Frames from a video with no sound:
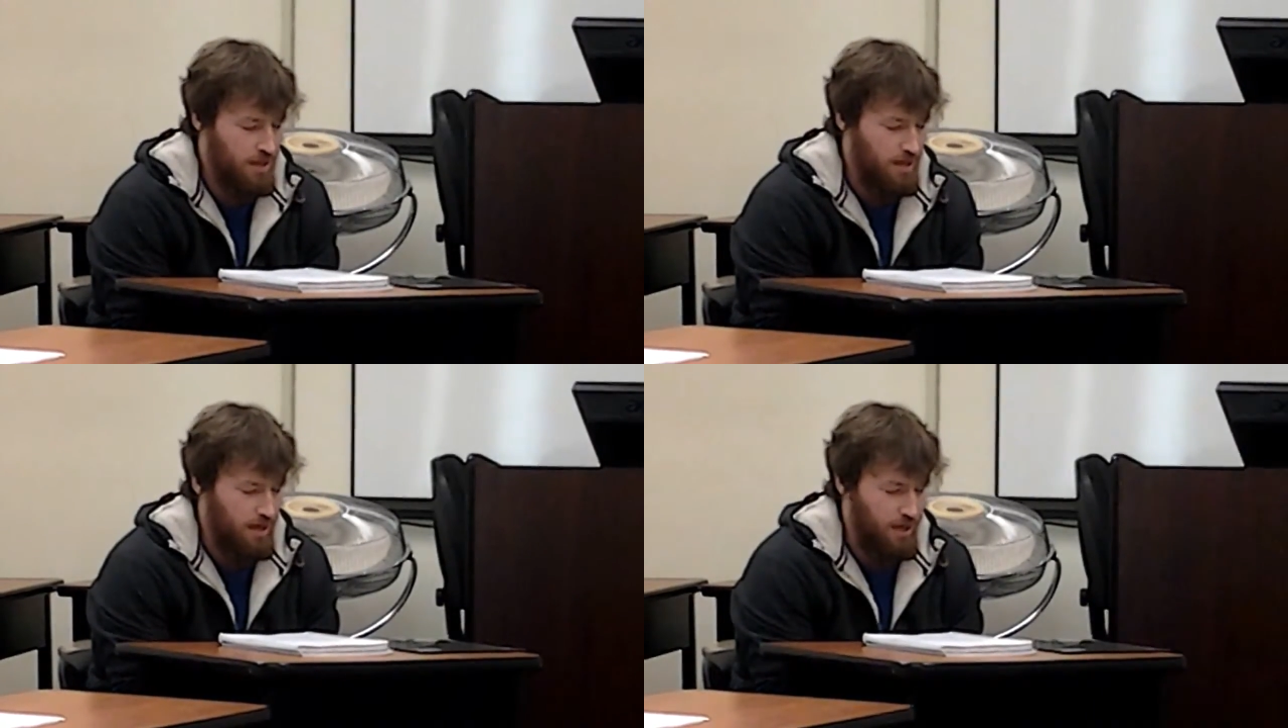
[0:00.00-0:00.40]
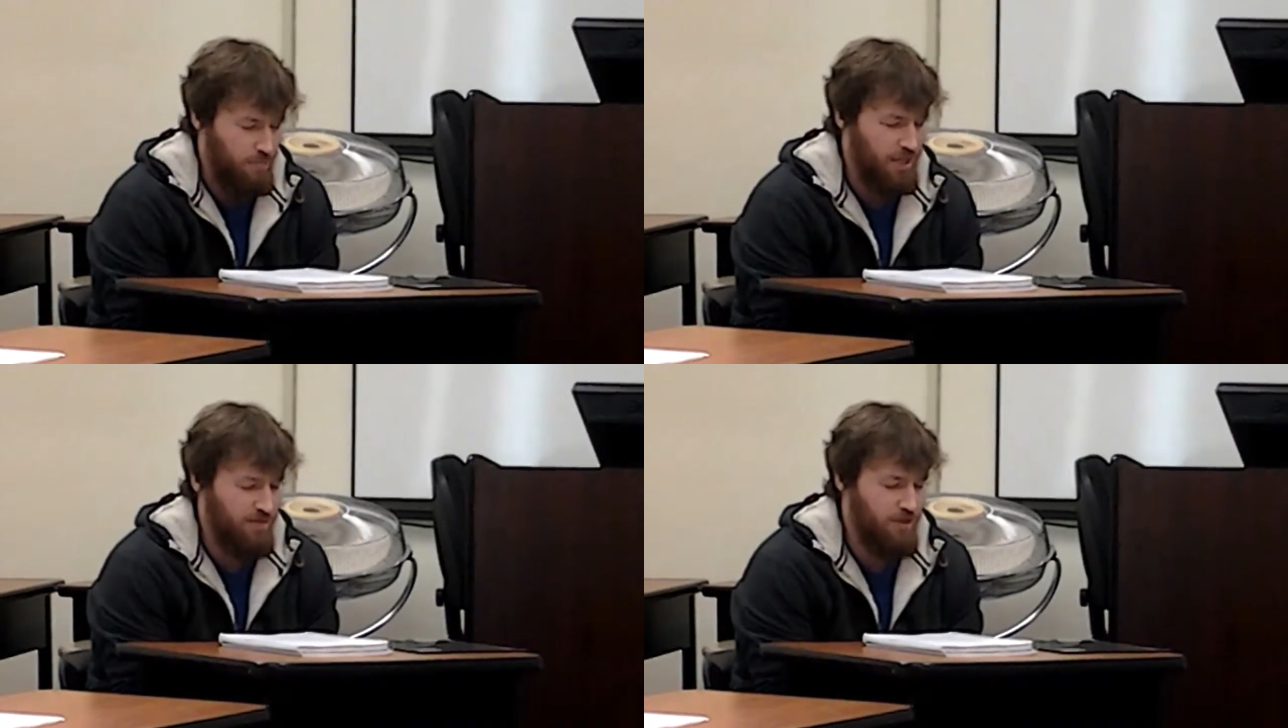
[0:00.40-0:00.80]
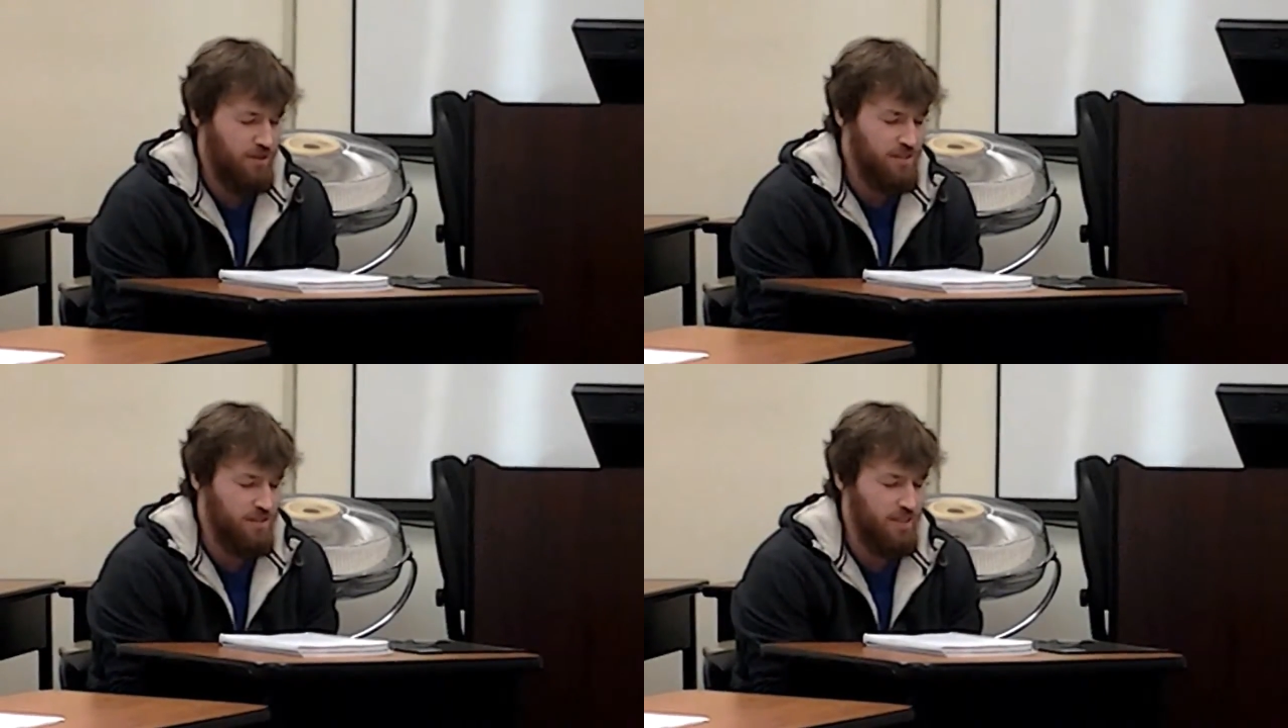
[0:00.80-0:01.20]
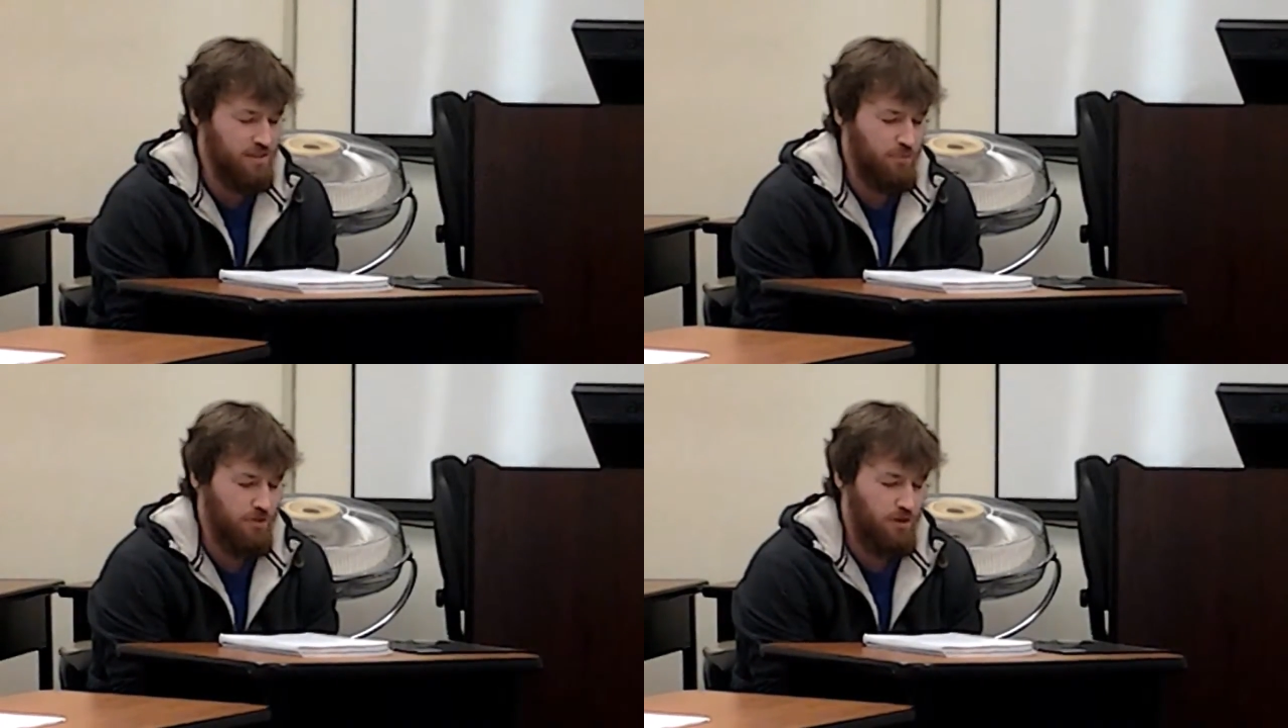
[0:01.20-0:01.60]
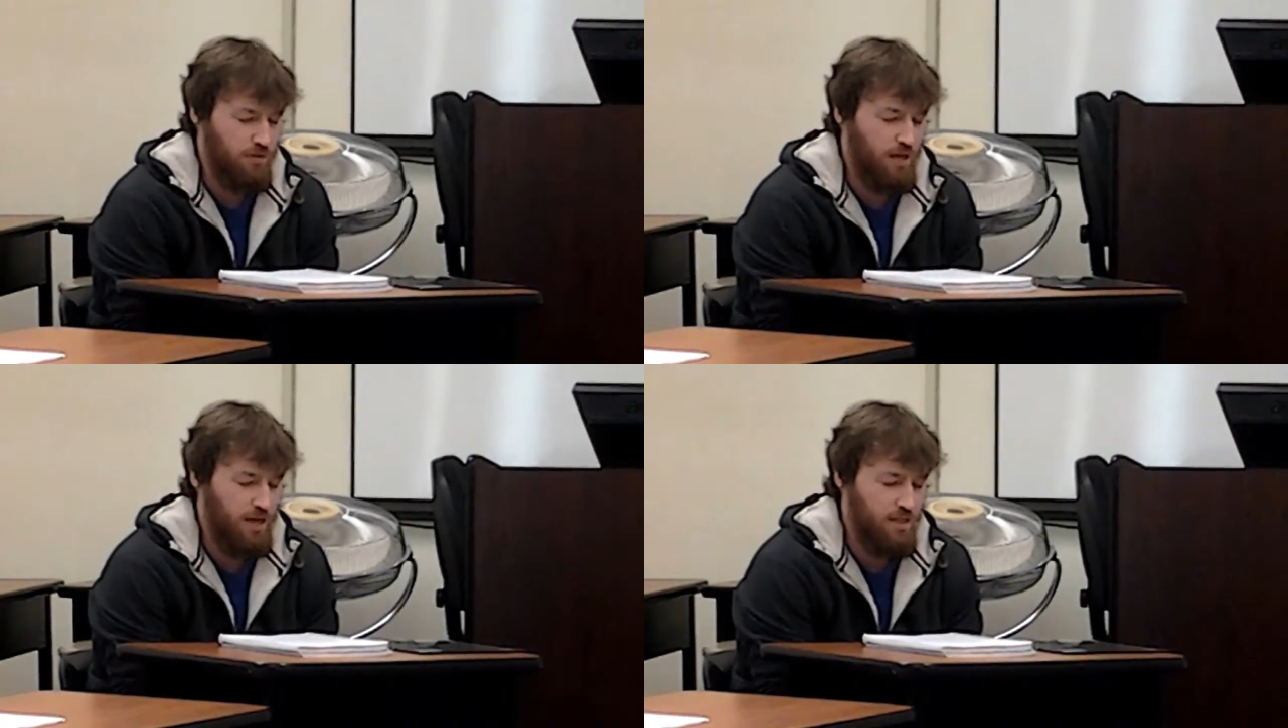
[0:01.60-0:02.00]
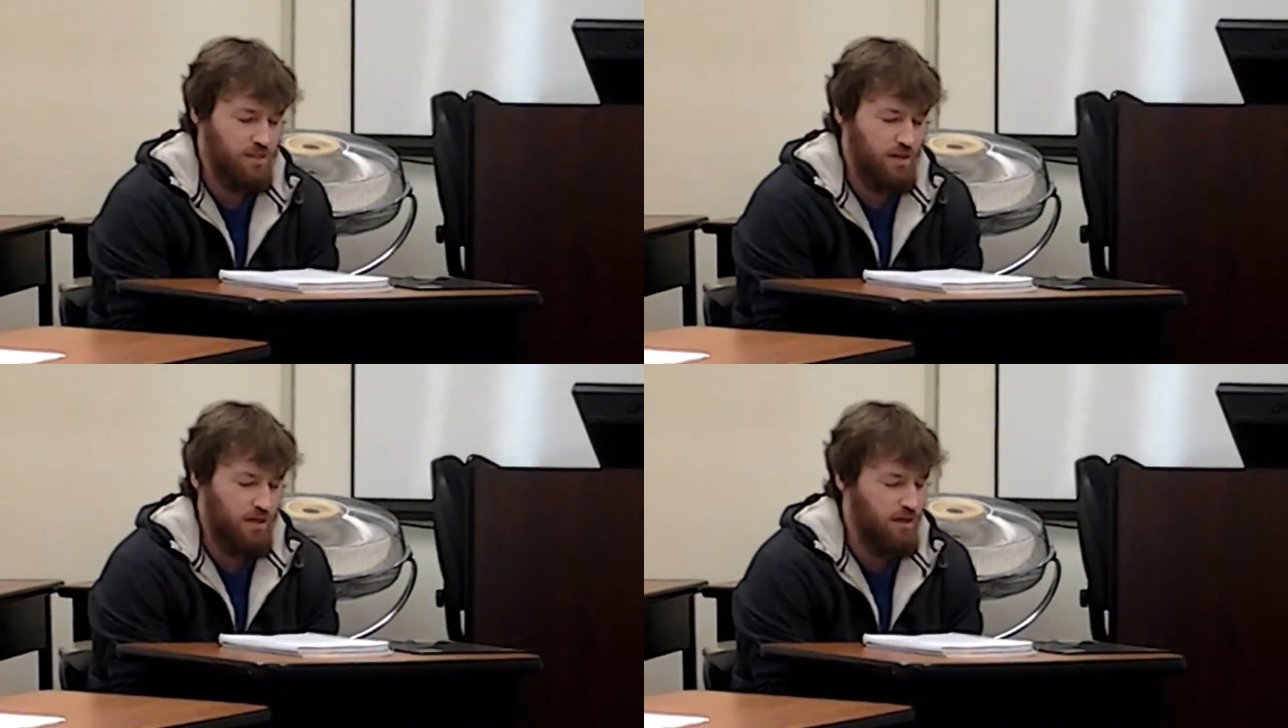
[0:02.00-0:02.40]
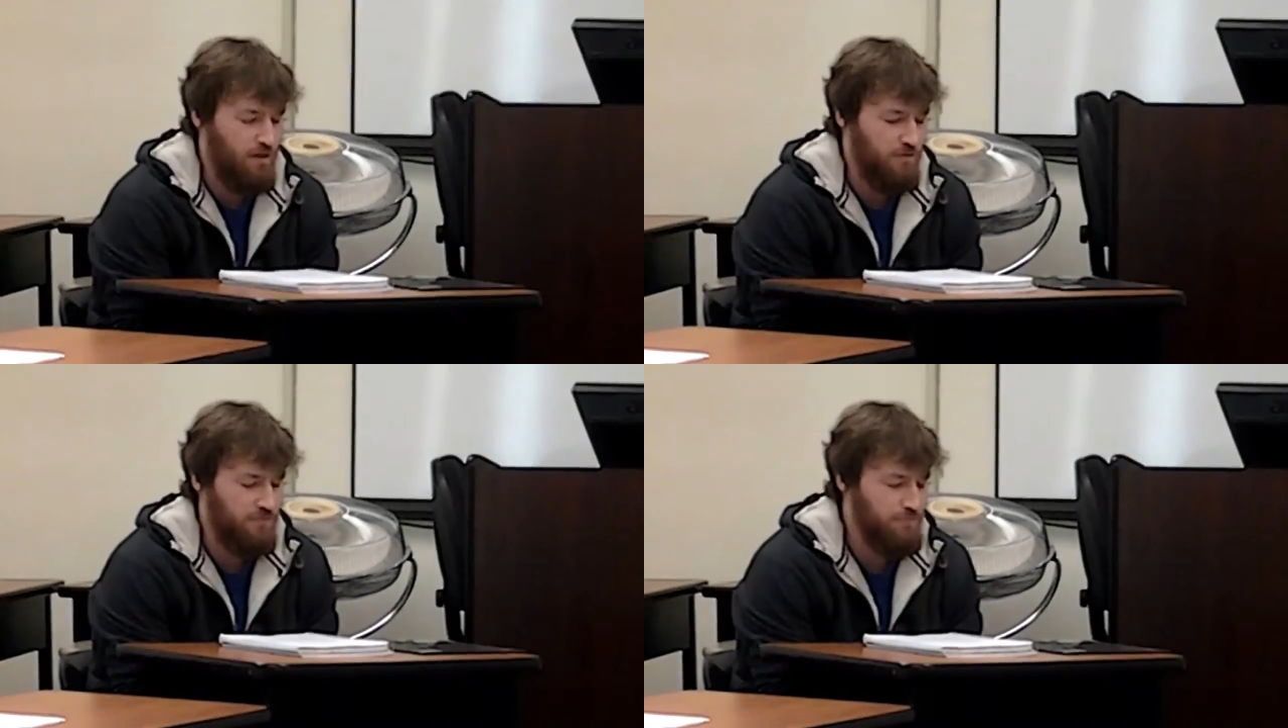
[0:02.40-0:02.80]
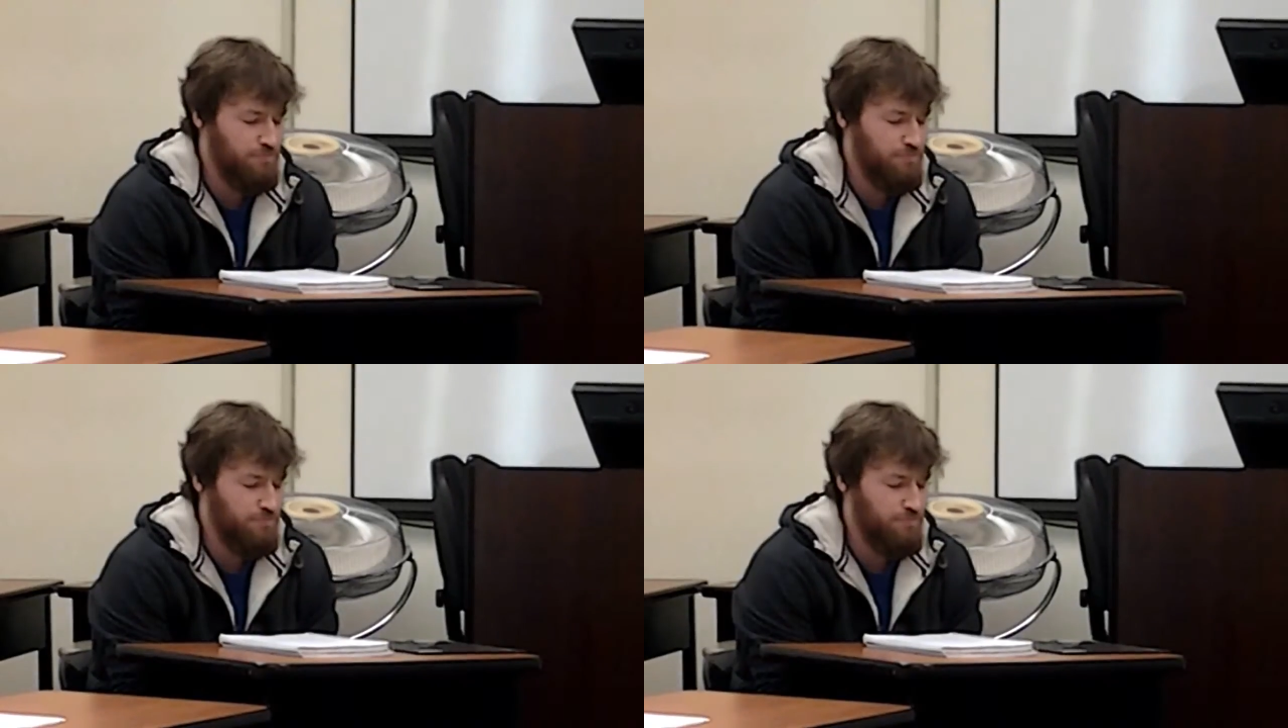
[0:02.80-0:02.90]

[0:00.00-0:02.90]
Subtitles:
Machiavelli said something along the lines of,